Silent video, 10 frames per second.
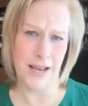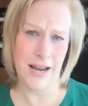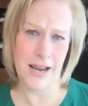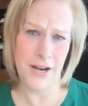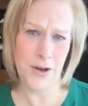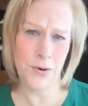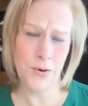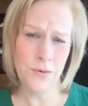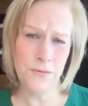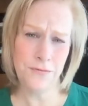And I
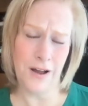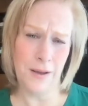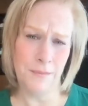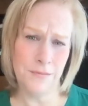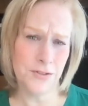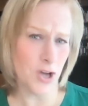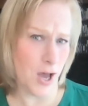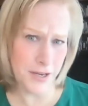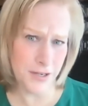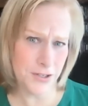know from
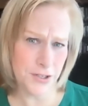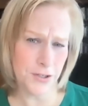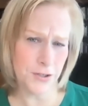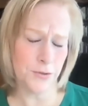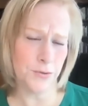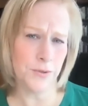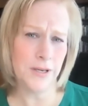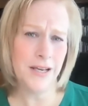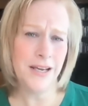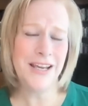talking to you
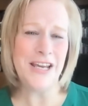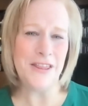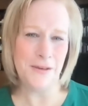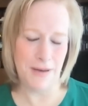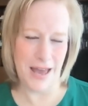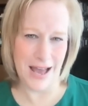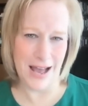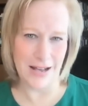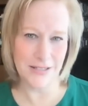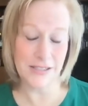in the
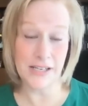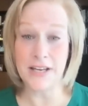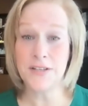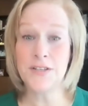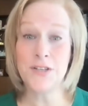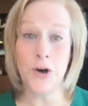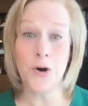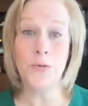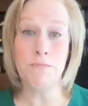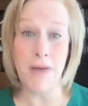past, like
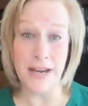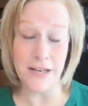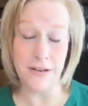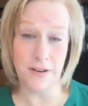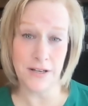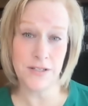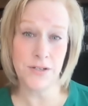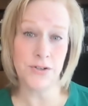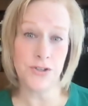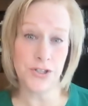so many of us
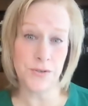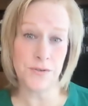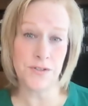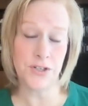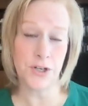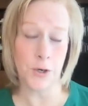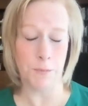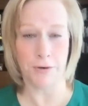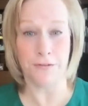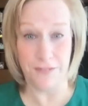who choose to go
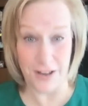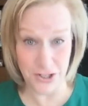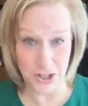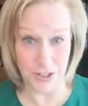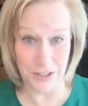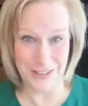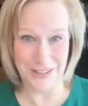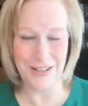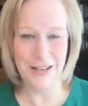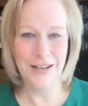
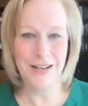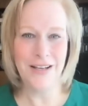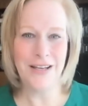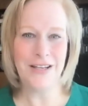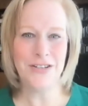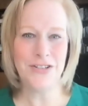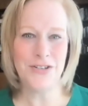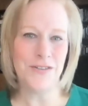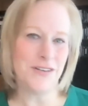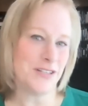professionally
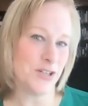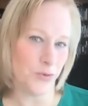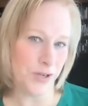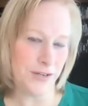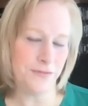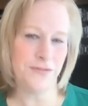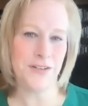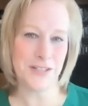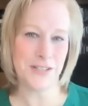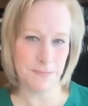into this grief
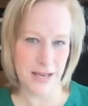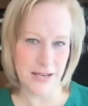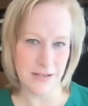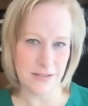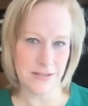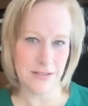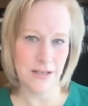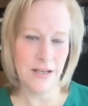space,